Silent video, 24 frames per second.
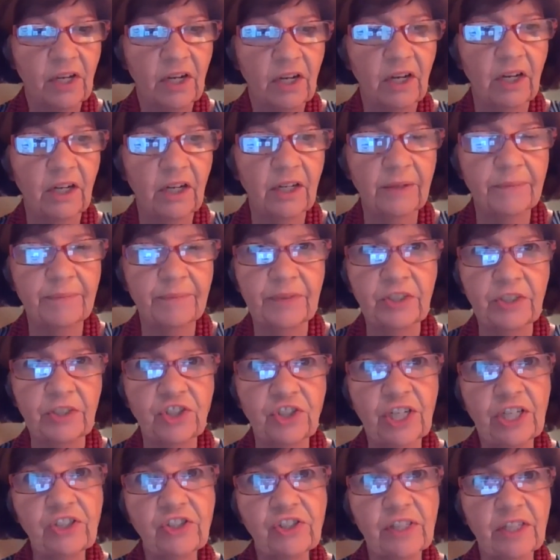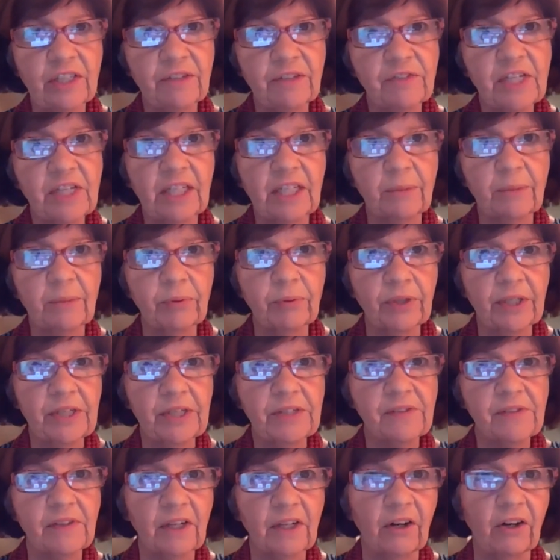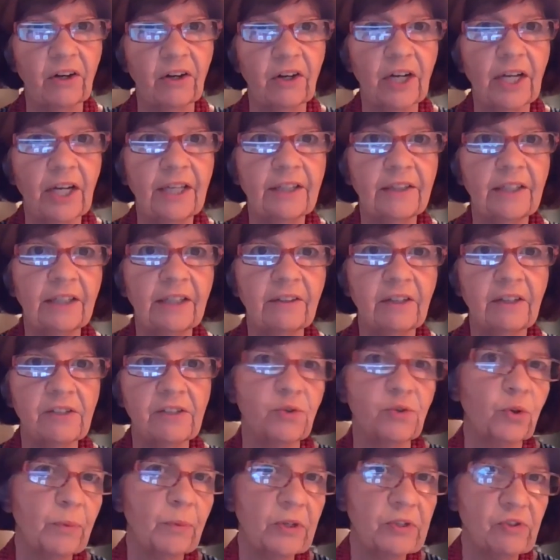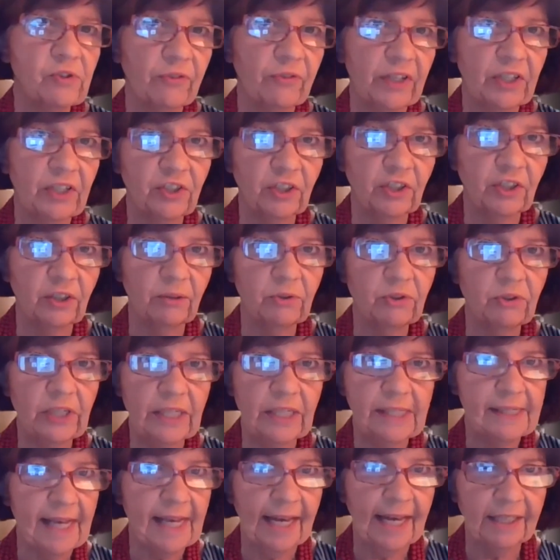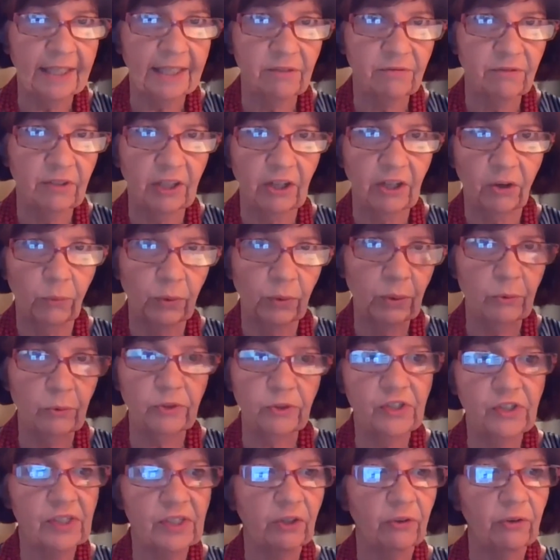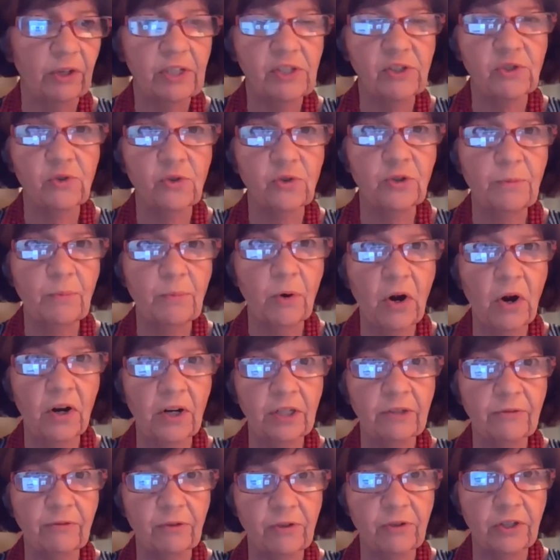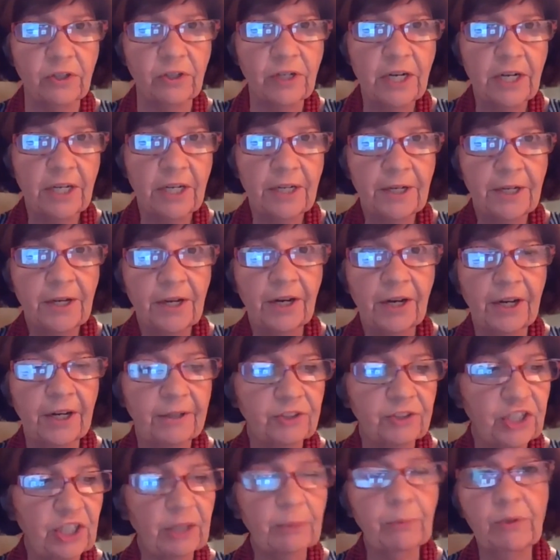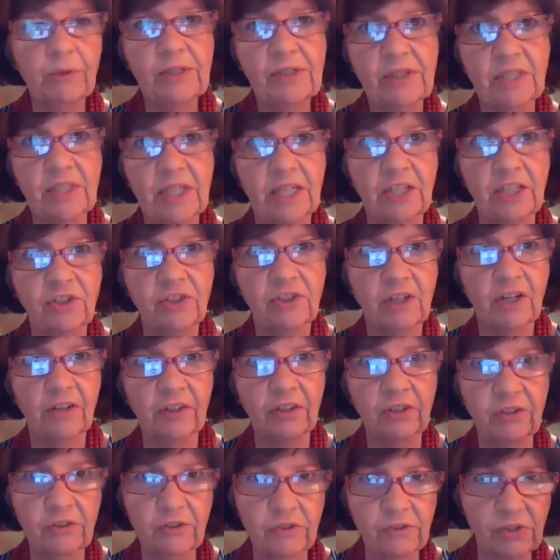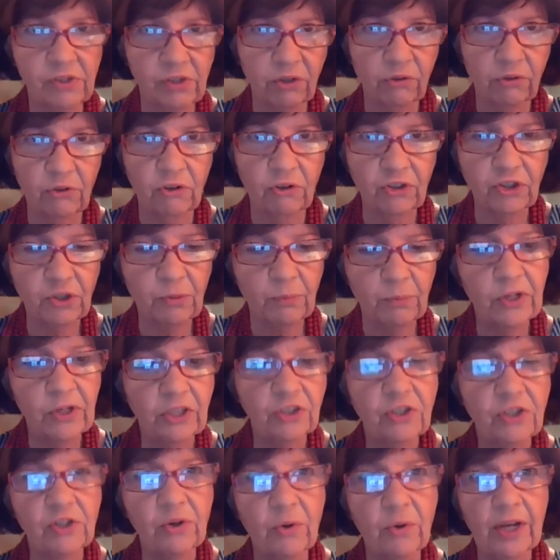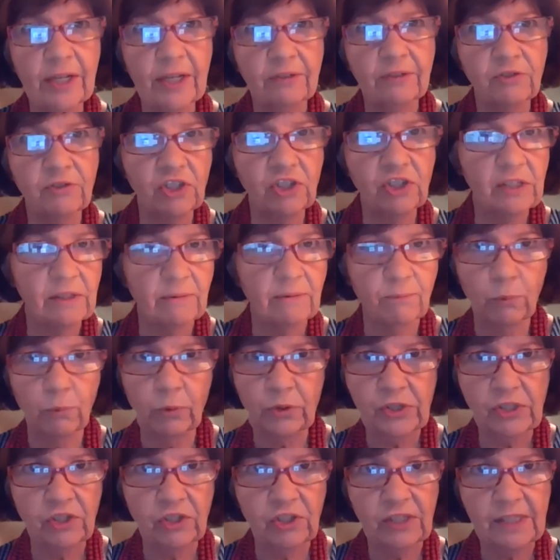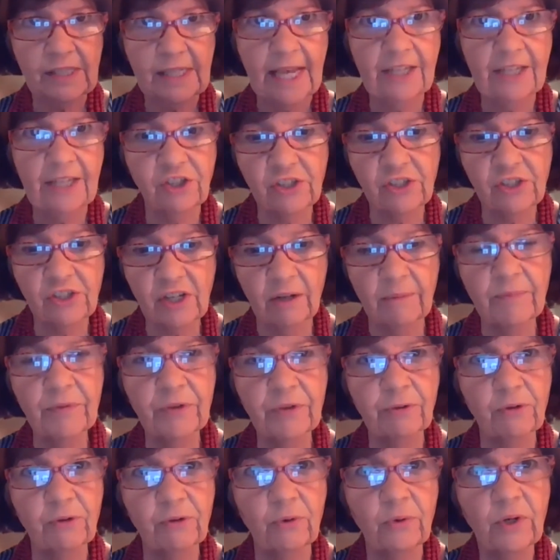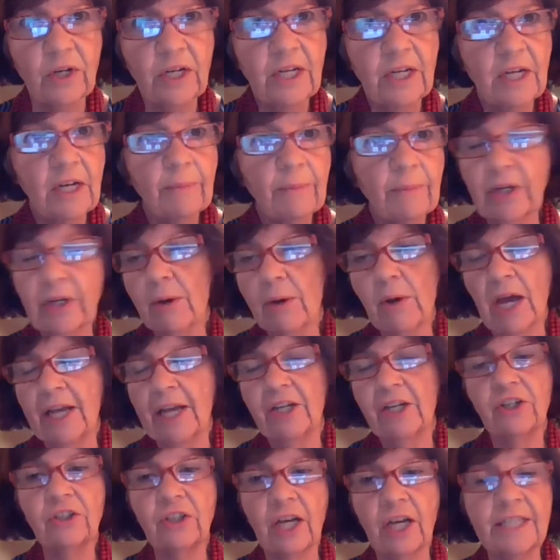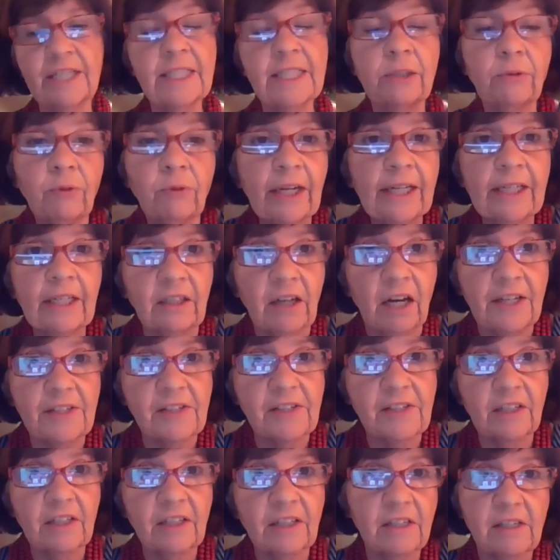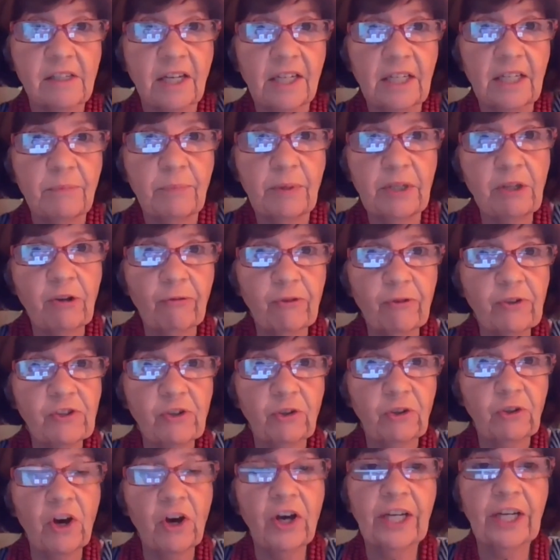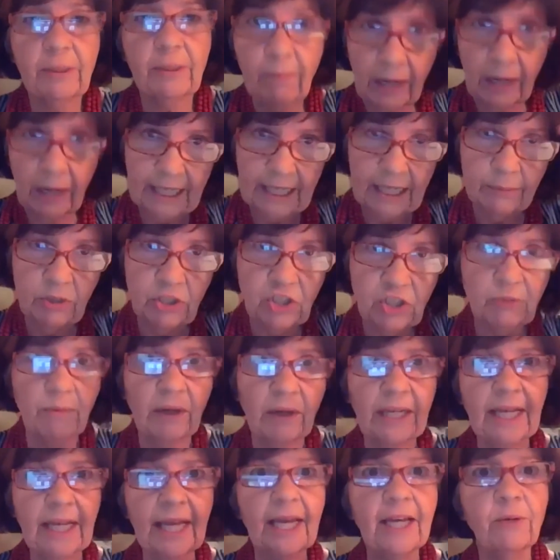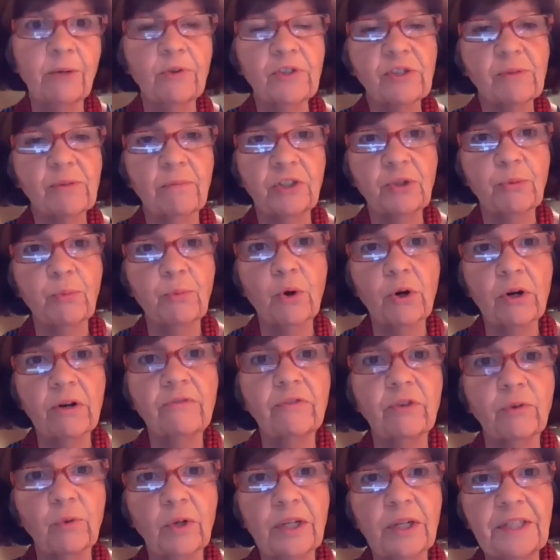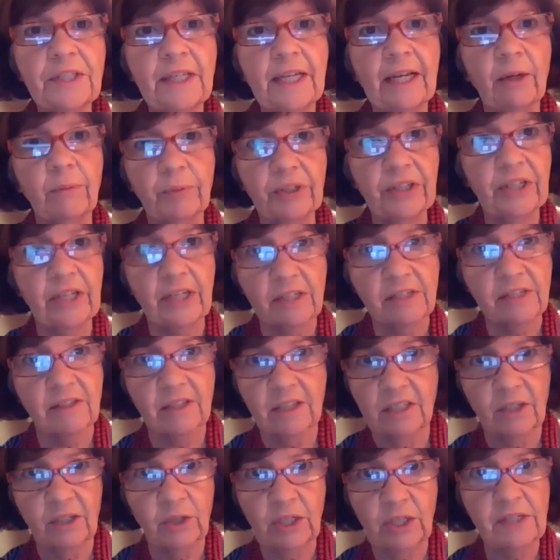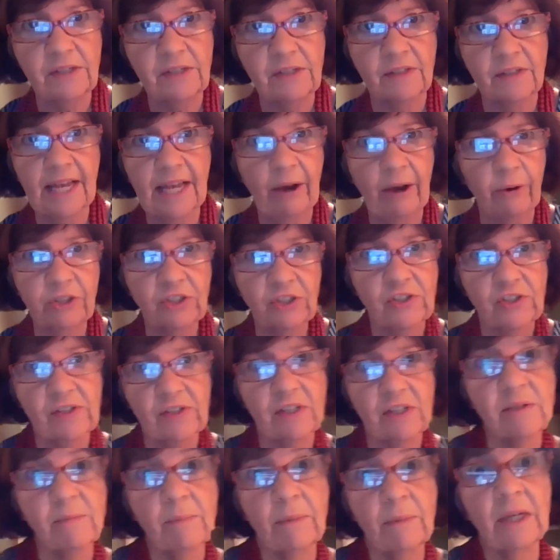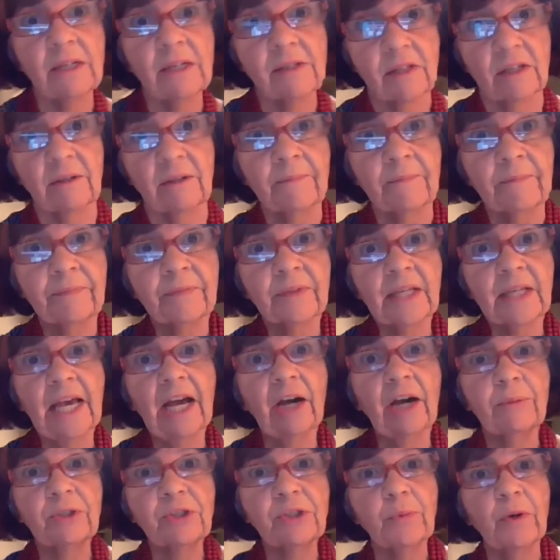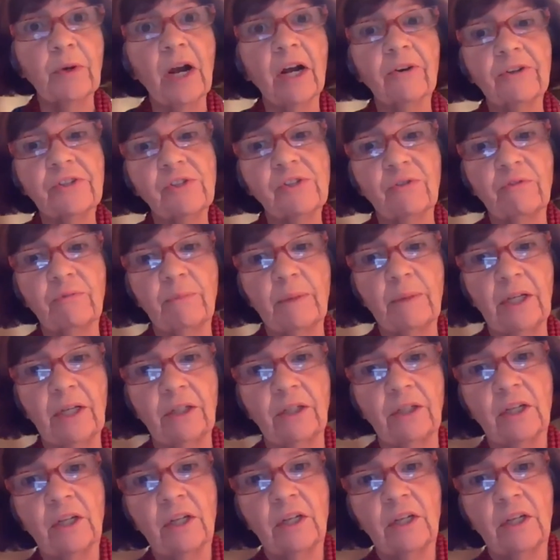um, the changes that have taken place there and that the historic preservation community is active there. We were just at Grace Lord Park for a uh, check Czech presentation on the Little Stone Arch Bridge. So I just was just had just come through but i, I couldn't i didn't recognize it because i had been there for so long and my image in my head was much more of a rundown place than it is now it just it's amazing how much progress you've made